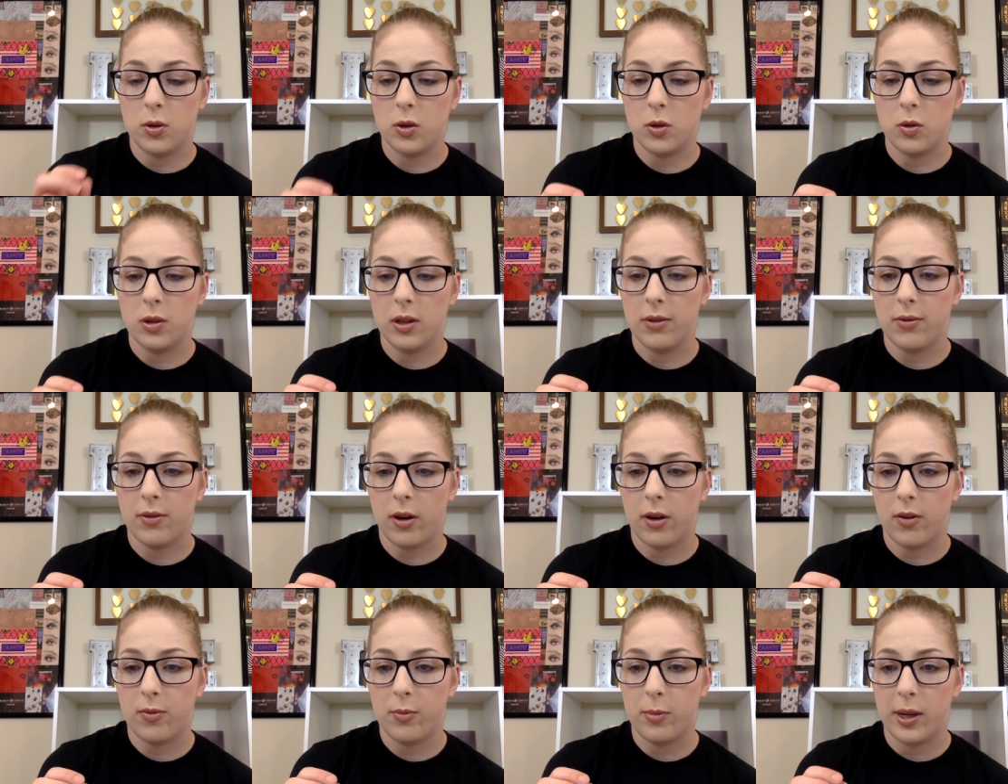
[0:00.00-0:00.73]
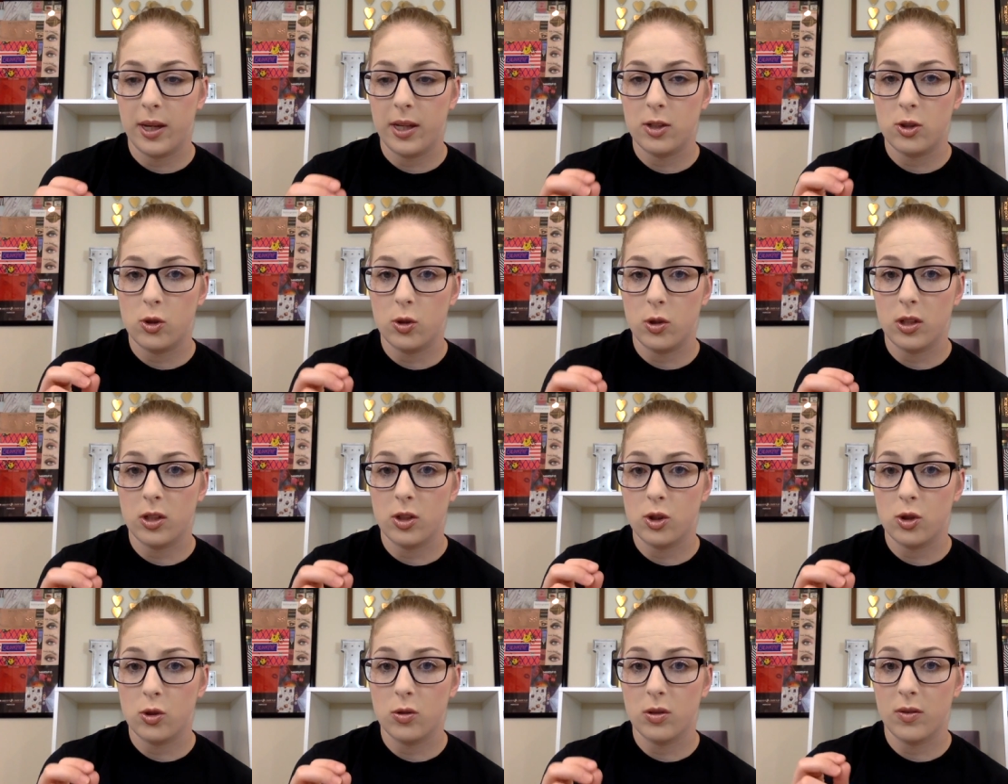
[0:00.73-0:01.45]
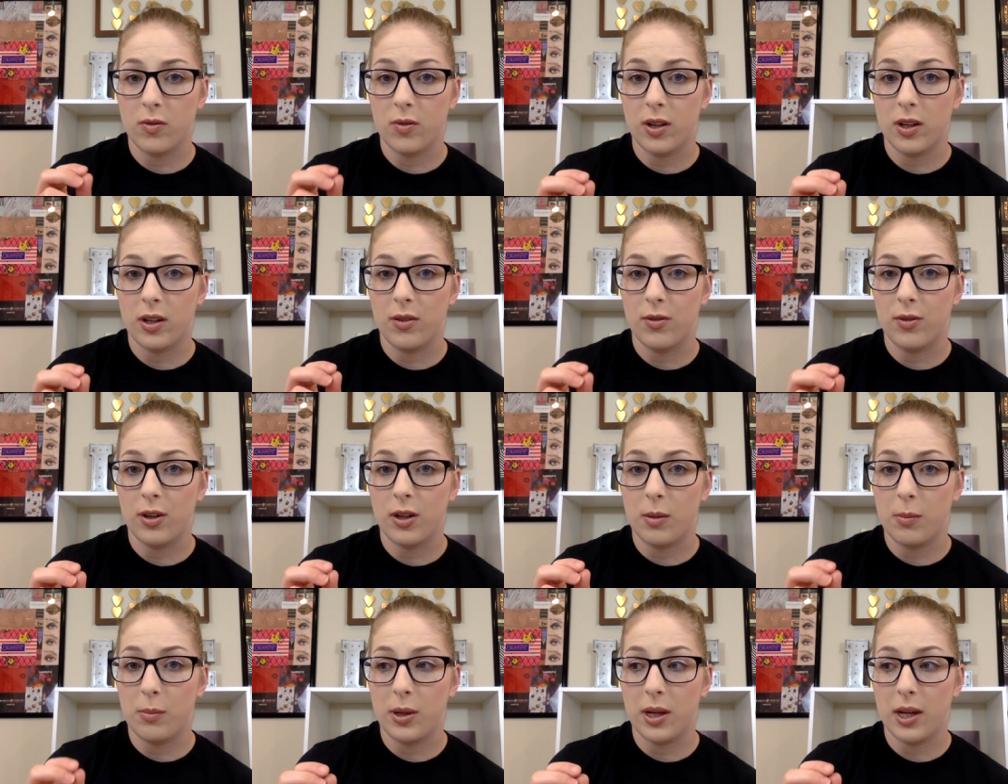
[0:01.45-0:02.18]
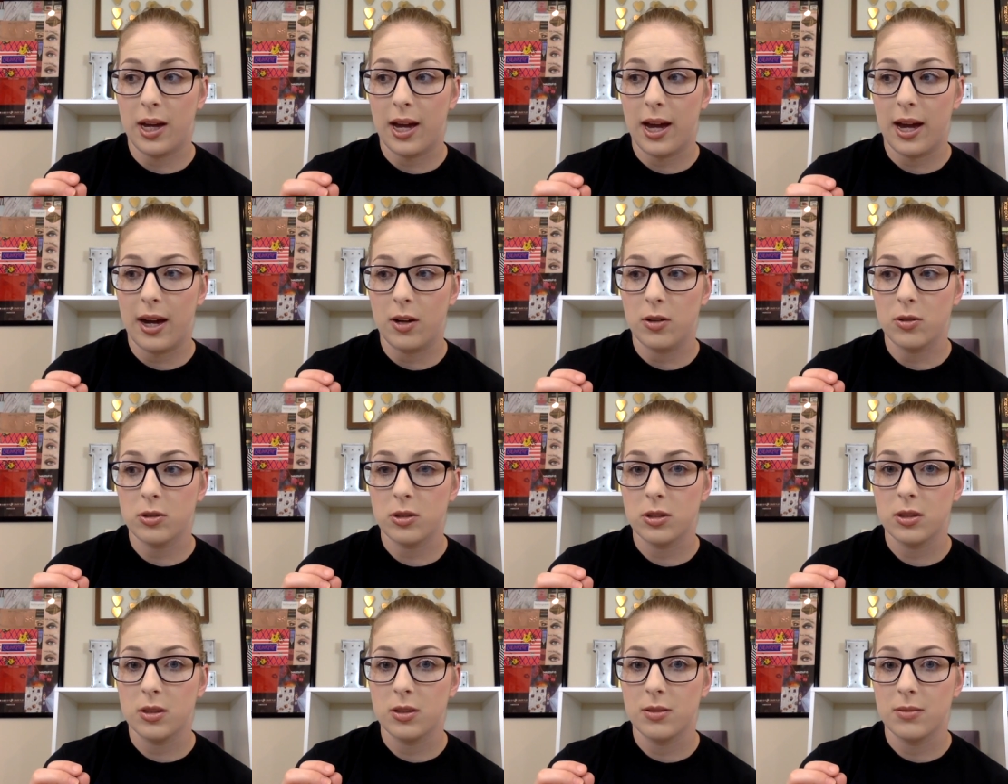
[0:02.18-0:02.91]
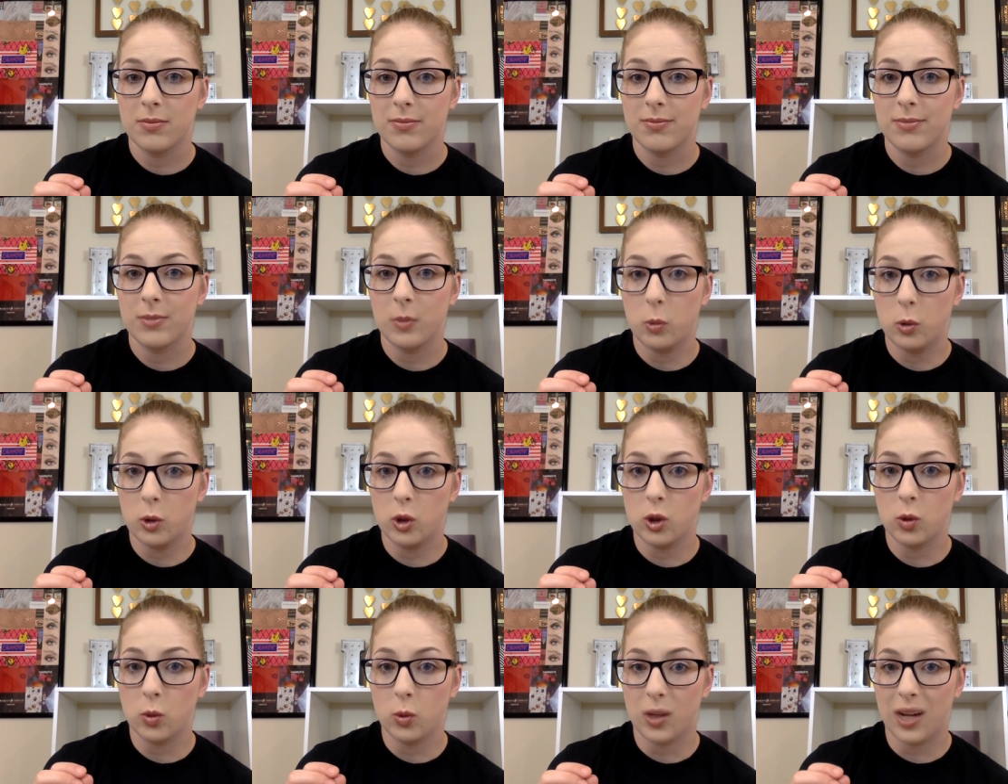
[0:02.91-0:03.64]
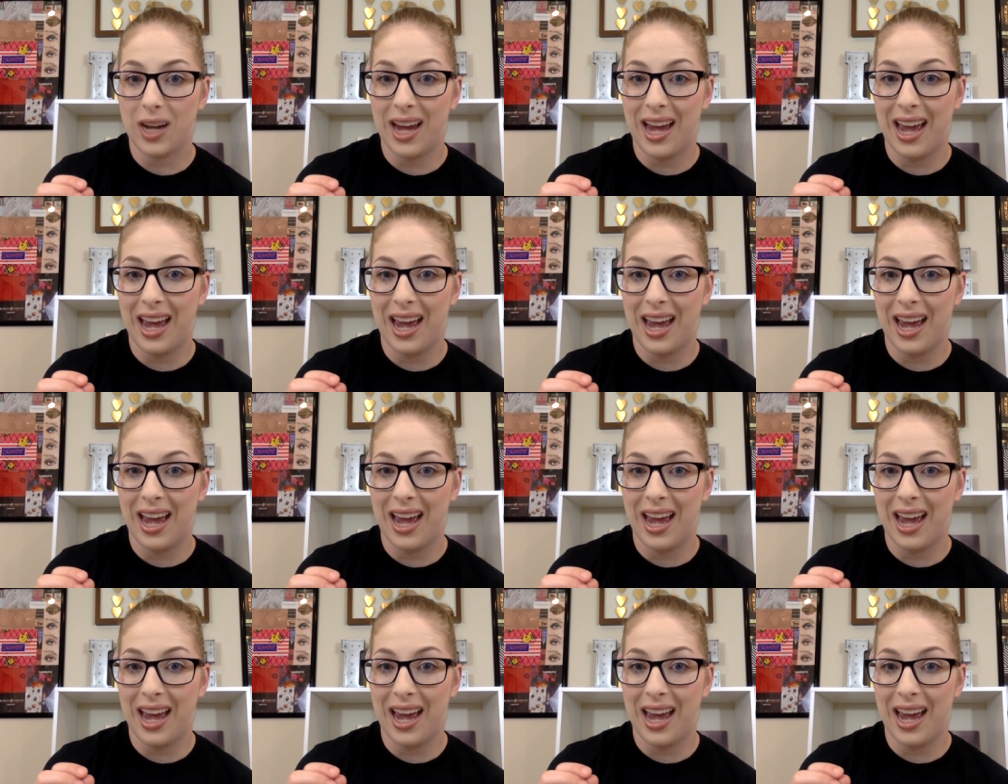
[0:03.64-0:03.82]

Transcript: do live off base, you can choose a very, very big house, which is what I